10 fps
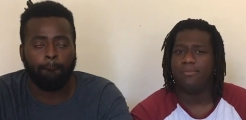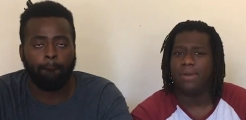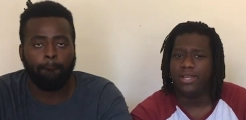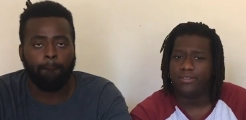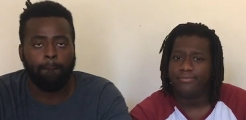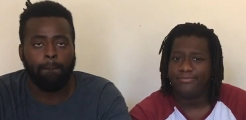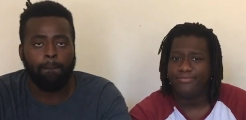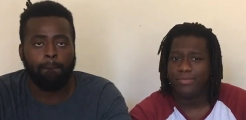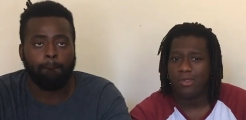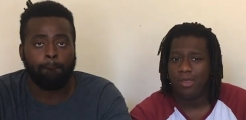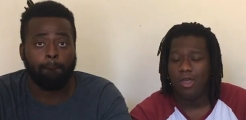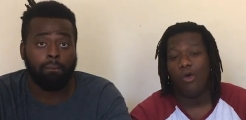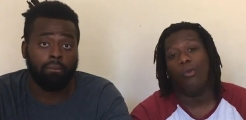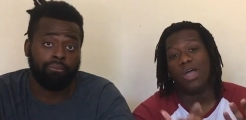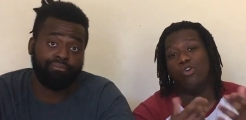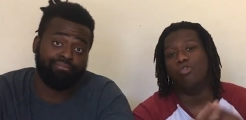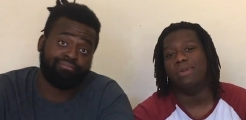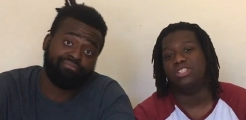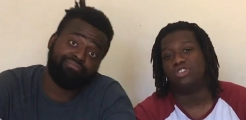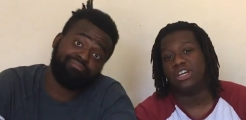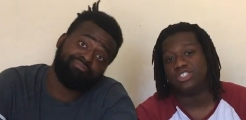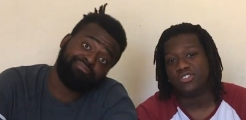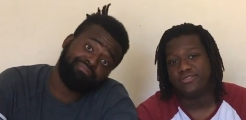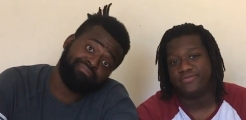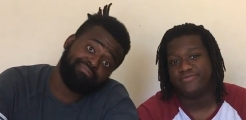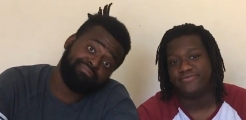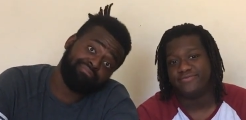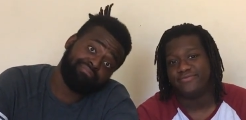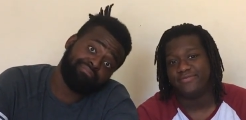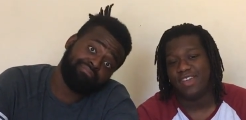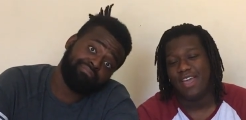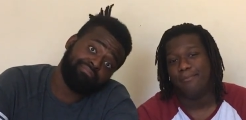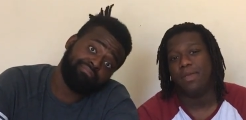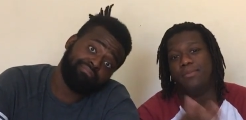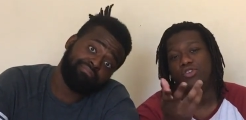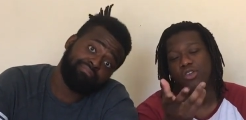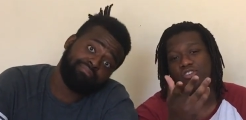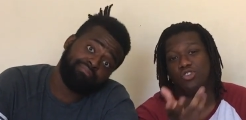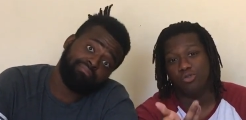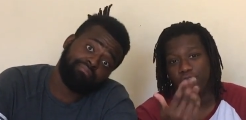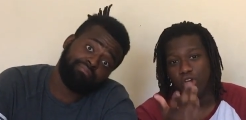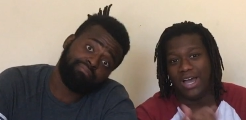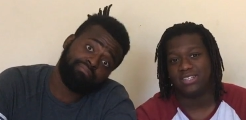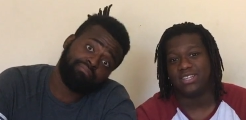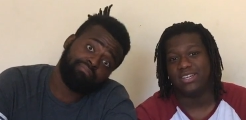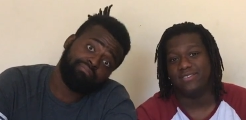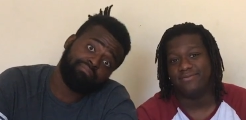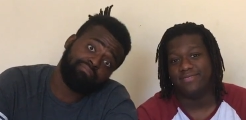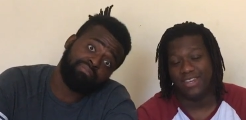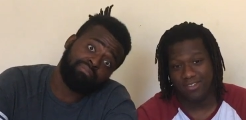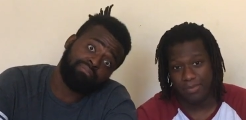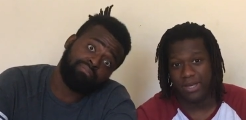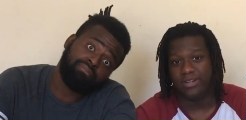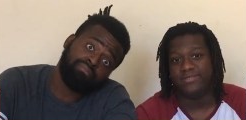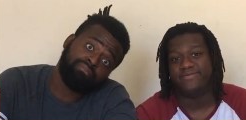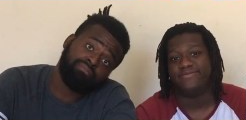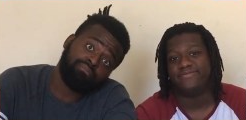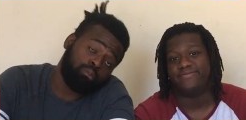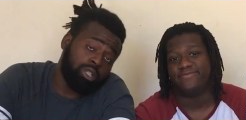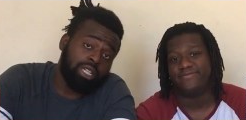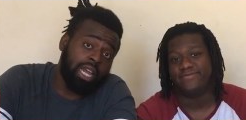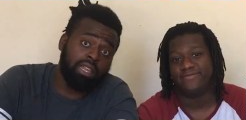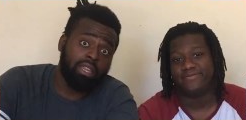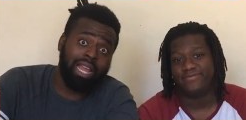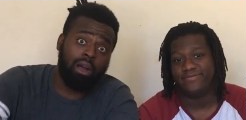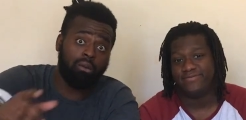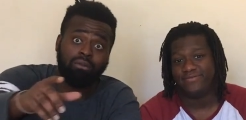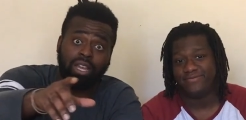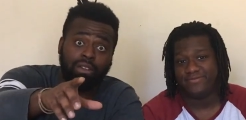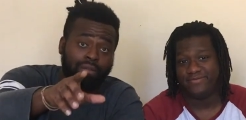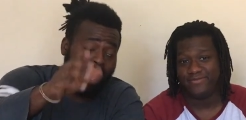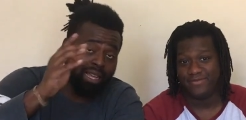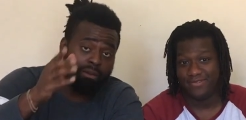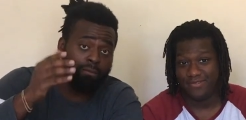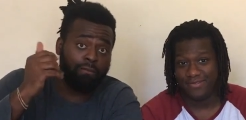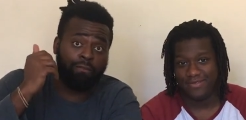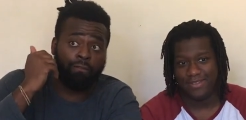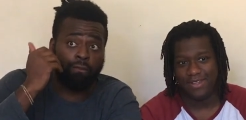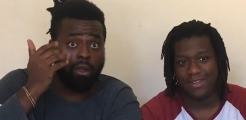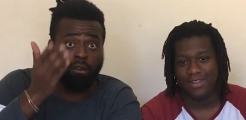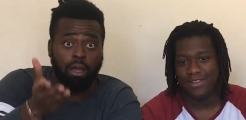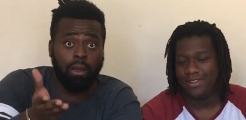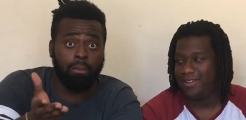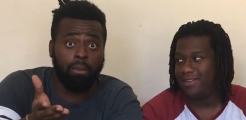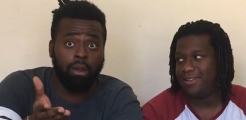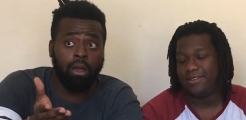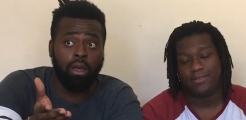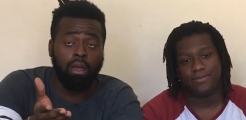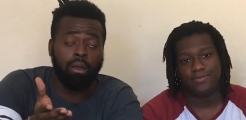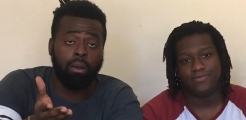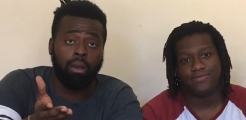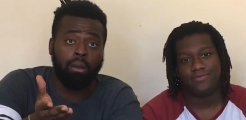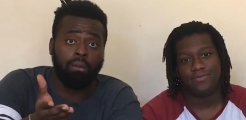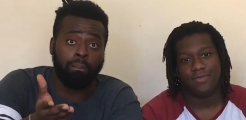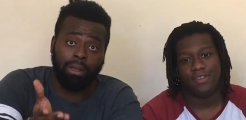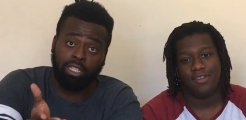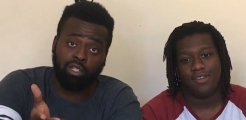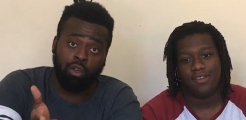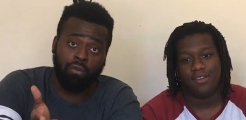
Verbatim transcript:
Speaker 1: you then mad? Why are all men trash? Maybe it's you with your eyesight that is better.
Speaker 2: Once again, now if Adam um, messes